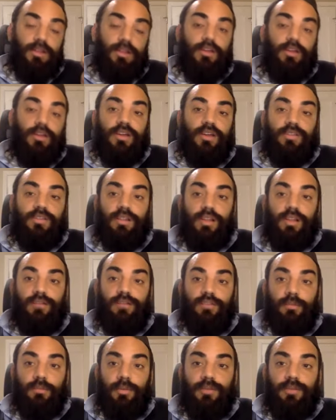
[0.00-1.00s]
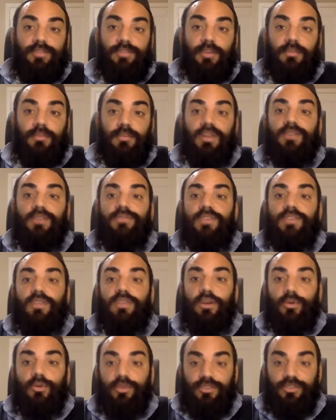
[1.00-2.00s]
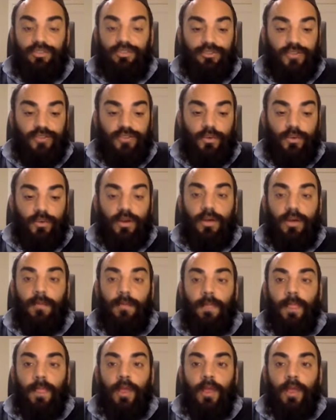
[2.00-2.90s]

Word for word: look at the level above them, even though it's shira,